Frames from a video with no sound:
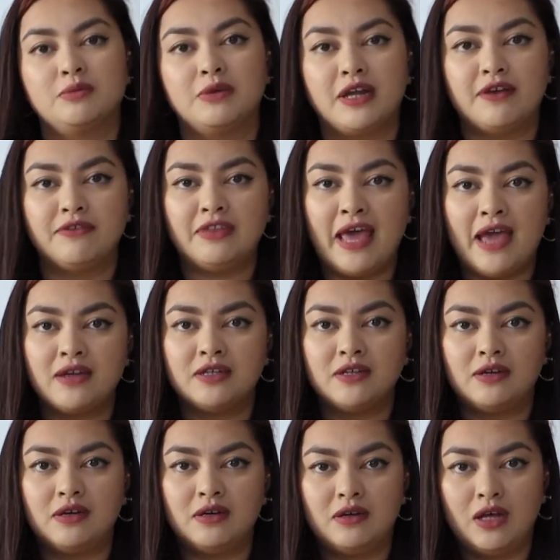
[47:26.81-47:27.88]
but I've thanked
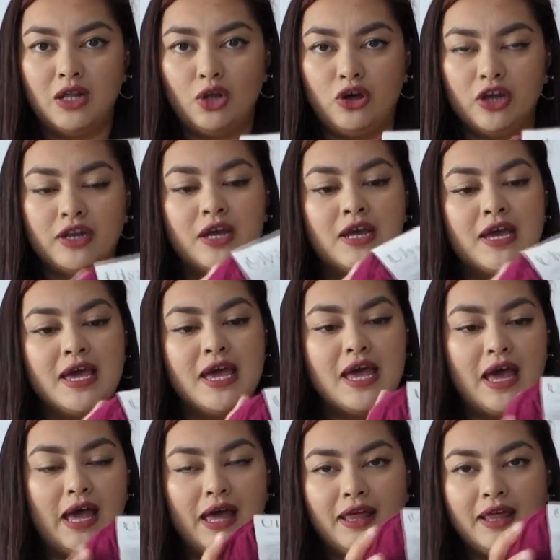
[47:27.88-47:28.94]
her a lot.
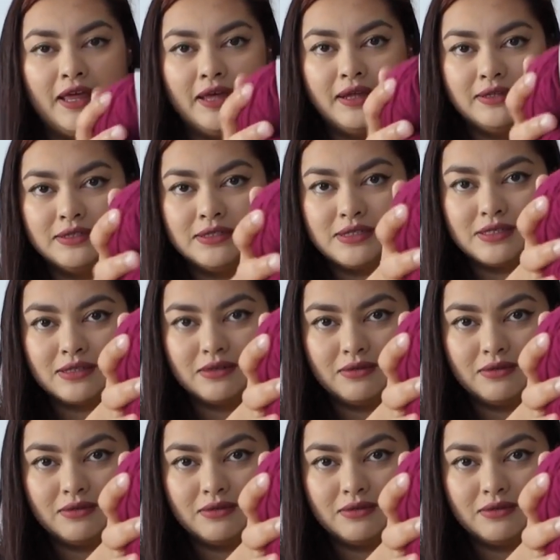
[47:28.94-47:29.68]
And